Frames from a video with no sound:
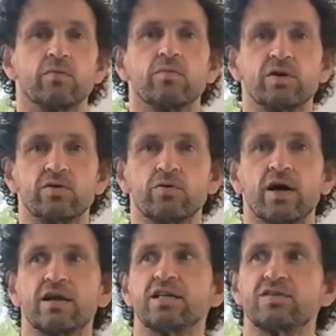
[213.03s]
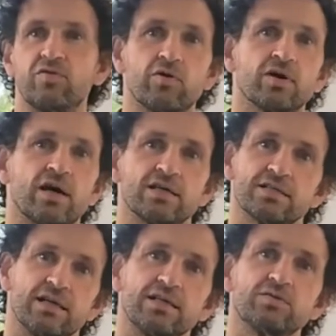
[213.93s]
we do already these forecasts,
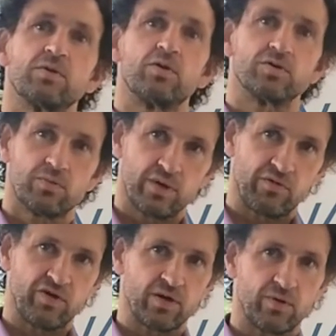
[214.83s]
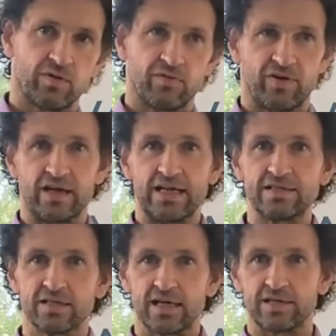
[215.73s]
and these will also be available via the
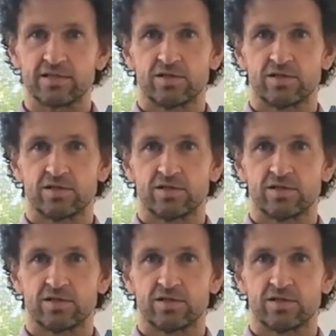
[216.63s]
internet.